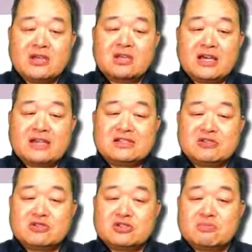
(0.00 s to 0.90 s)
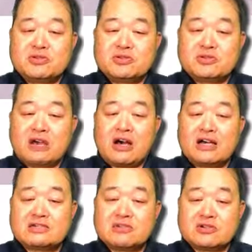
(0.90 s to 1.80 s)
The idea was to build
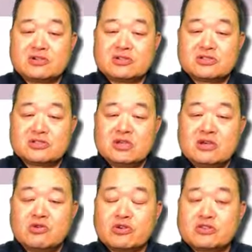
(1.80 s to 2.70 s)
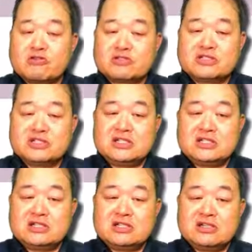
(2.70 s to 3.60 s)
hospitals where there was
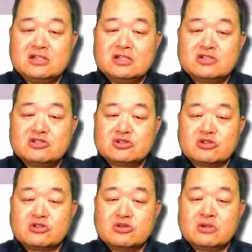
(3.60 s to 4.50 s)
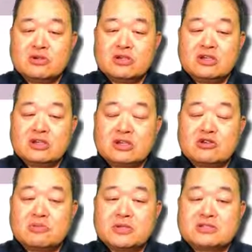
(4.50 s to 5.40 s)
need so they
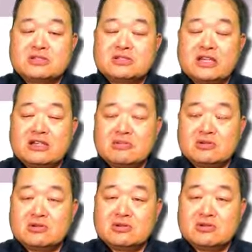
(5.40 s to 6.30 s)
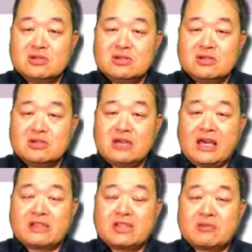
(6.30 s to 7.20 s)
could be sustainable
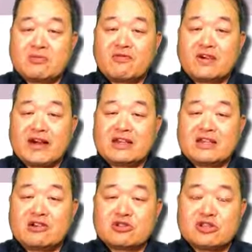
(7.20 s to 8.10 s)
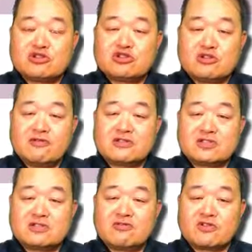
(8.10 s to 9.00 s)
and they could provide healthcare
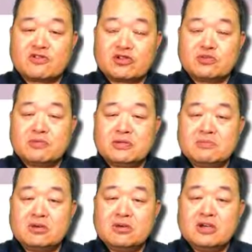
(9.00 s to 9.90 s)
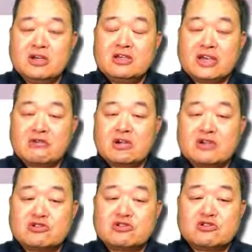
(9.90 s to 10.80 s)
services for those people that were
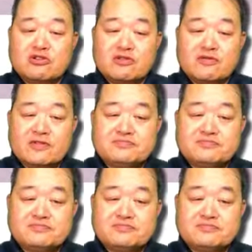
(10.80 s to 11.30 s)
underserved.